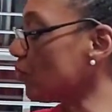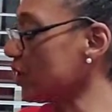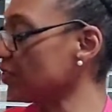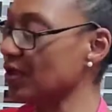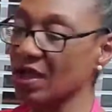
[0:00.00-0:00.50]

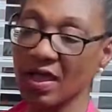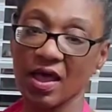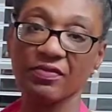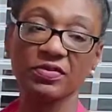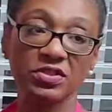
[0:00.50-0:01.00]
with a
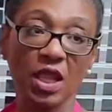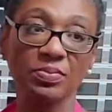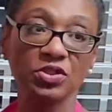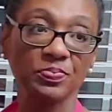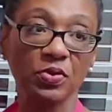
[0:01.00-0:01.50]
1/2
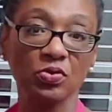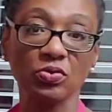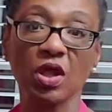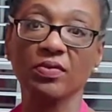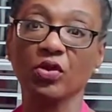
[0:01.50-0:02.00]
tablespoon
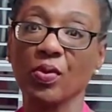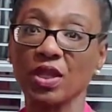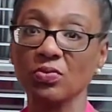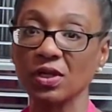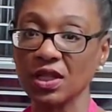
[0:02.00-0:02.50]
of the
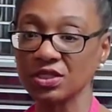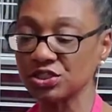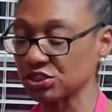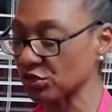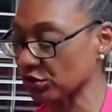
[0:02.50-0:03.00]
granulated
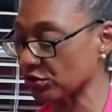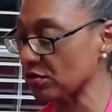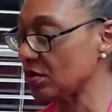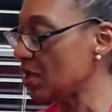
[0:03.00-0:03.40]
sugar